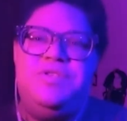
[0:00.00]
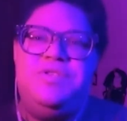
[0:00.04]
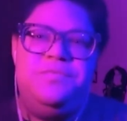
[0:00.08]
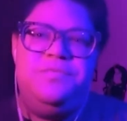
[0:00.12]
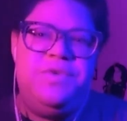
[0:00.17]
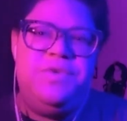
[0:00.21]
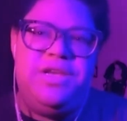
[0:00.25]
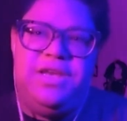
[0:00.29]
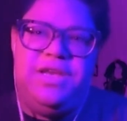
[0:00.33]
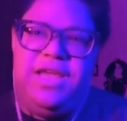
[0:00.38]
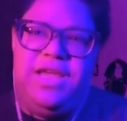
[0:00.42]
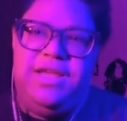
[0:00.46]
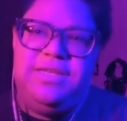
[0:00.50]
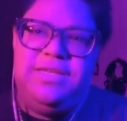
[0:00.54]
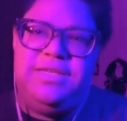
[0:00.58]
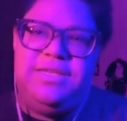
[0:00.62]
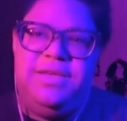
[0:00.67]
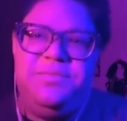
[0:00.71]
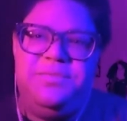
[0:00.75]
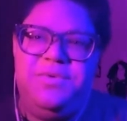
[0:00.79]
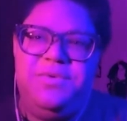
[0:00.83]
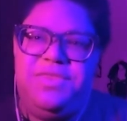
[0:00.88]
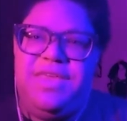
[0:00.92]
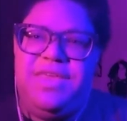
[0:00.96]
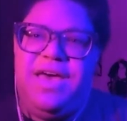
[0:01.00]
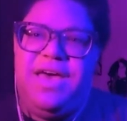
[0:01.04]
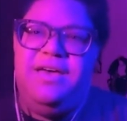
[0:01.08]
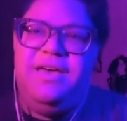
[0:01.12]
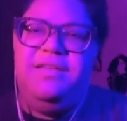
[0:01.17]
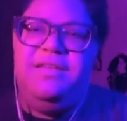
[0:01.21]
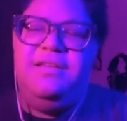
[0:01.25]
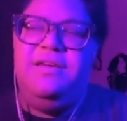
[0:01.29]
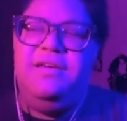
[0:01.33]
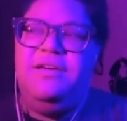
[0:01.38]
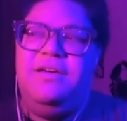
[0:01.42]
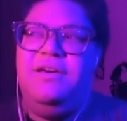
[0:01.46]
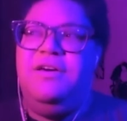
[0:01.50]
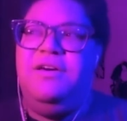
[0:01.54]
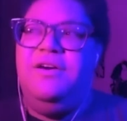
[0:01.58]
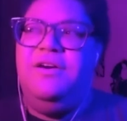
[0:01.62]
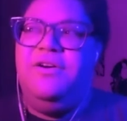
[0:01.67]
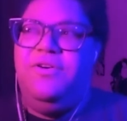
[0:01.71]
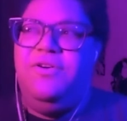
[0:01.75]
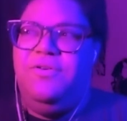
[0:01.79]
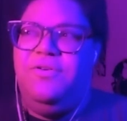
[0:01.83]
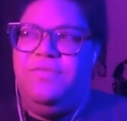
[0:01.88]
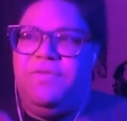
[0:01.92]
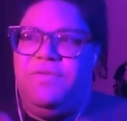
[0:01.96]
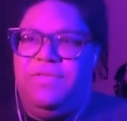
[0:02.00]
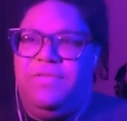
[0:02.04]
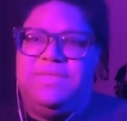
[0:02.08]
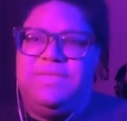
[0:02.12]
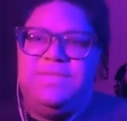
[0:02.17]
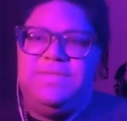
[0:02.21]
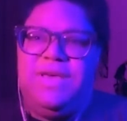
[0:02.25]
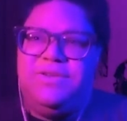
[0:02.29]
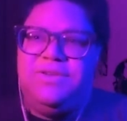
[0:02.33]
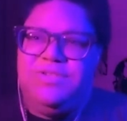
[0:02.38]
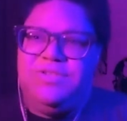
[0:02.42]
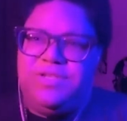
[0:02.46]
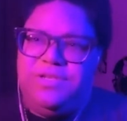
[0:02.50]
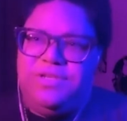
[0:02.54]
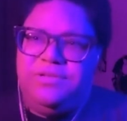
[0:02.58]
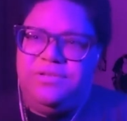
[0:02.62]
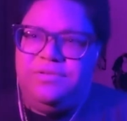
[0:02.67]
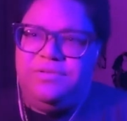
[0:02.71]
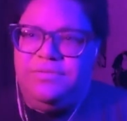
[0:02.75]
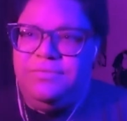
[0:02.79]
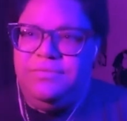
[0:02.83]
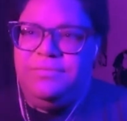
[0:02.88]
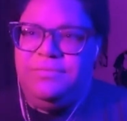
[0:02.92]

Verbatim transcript: what Nate did with that over the session.